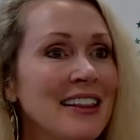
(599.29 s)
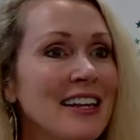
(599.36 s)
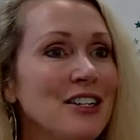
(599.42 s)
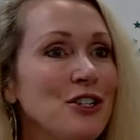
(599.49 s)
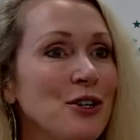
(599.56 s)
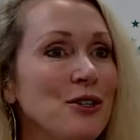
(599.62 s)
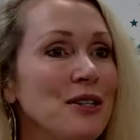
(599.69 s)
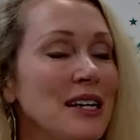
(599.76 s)
The
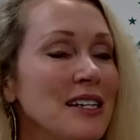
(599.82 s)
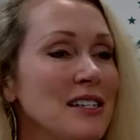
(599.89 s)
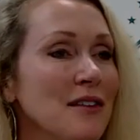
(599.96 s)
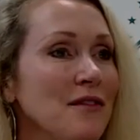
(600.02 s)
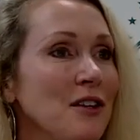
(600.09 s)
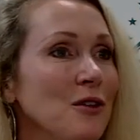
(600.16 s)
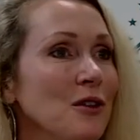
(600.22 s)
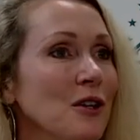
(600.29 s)
truth is,
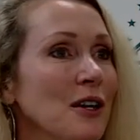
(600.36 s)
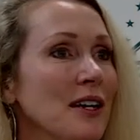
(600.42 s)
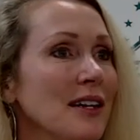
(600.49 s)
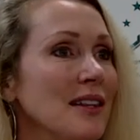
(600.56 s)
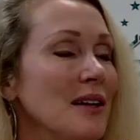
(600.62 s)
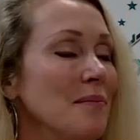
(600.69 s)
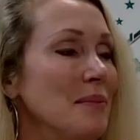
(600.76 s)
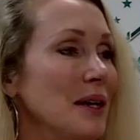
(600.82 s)
if you look
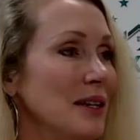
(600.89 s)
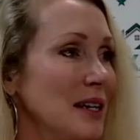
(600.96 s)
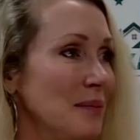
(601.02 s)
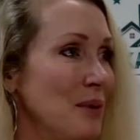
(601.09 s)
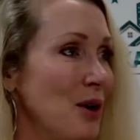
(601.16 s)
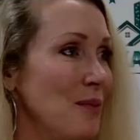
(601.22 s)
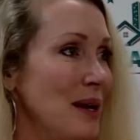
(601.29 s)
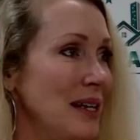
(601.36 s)
at the building
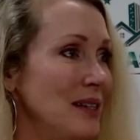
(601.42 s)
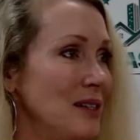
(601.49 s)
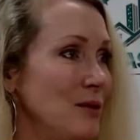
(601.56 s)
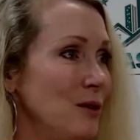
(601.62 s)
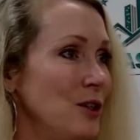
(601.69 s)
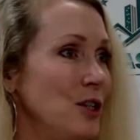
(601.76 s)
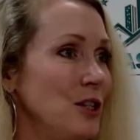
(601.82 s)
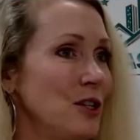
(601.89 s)
permits,
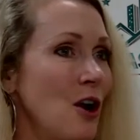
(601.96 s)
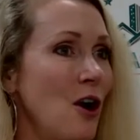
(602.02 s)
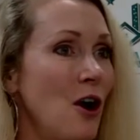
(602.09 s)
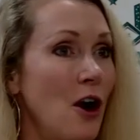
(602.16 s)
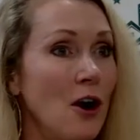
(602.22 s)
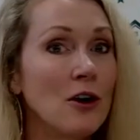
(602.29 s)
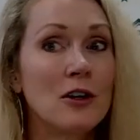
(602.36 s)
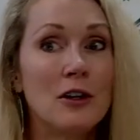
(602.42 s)
which is our